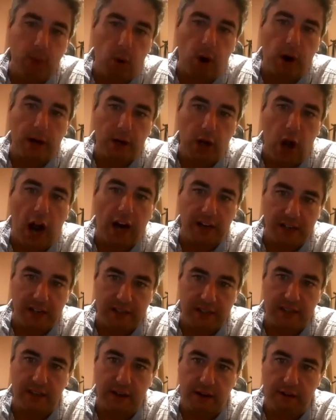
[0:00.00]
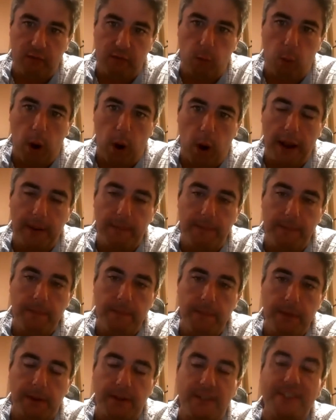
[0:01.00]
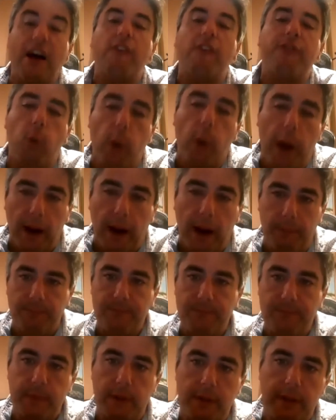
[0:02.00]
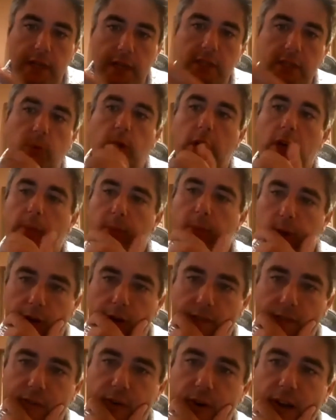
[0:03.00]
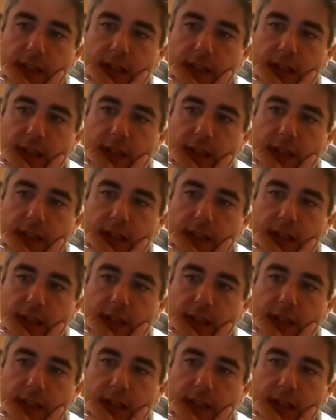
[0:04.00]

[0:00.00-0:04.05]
more cognizant of what the self-aware. That's the word I'm looking for.